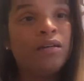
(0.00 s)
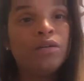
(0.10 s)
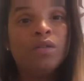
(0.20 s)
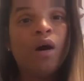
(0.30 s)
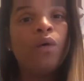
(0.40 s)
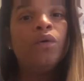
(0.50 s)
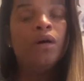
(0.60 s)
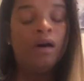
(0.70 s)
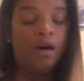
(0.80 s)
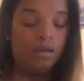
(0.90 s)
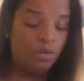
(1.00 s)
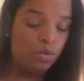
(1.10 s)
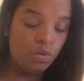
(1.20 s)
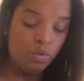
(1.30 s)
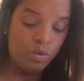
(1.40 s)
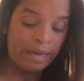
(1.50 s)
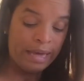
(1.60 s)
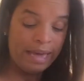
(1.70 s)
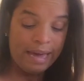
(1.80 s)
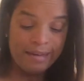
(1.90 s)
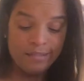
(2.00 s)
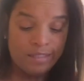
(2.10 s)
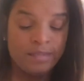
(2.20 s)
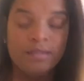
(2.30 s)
You can't